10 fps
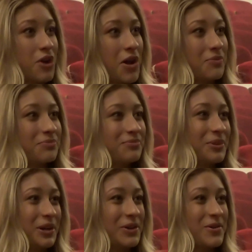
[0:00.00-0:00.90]
not
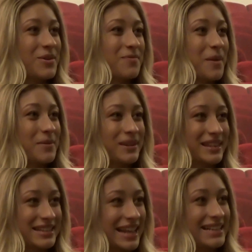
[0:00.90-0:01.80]
learning choreo properly
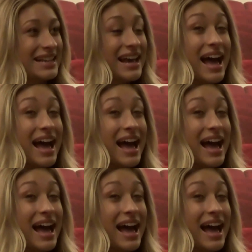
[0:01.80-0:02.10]
these days.